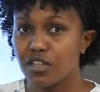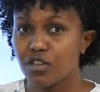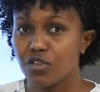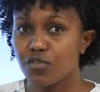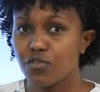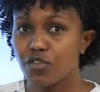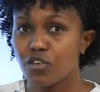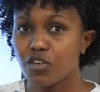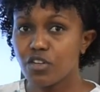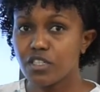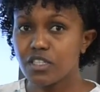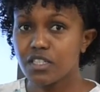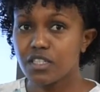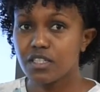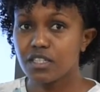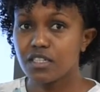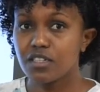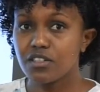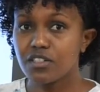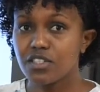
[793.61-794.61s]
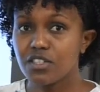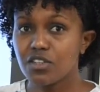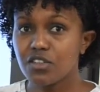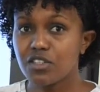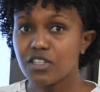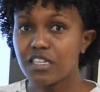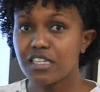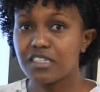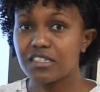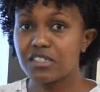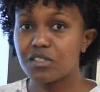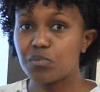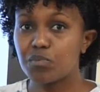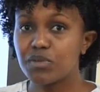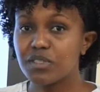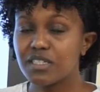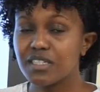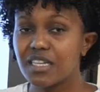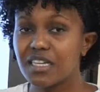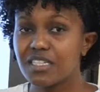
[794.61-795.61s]
And of course, resources
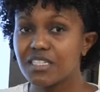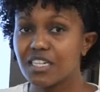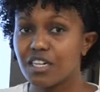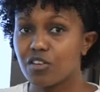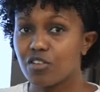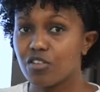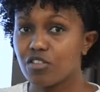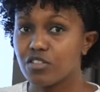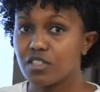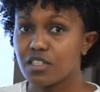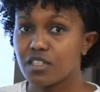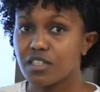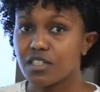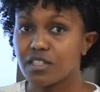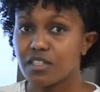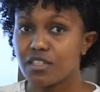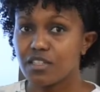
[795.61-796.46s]
represent a cost.